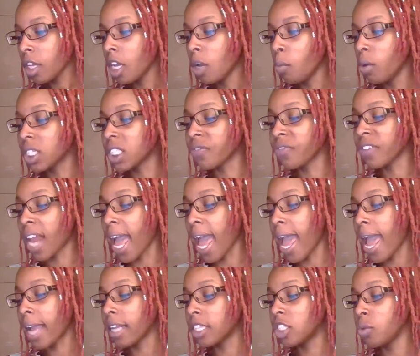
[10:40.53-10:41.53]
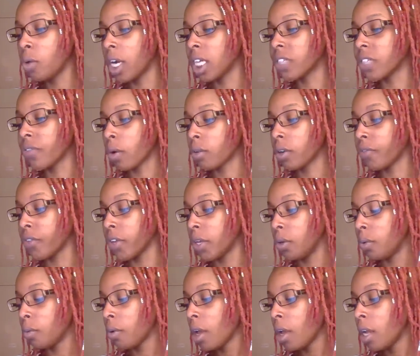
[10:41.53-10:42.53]
Was flagged to us for
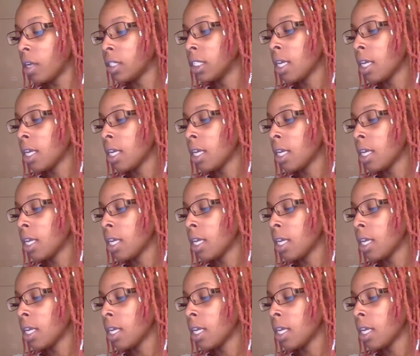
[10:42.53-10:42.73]
review.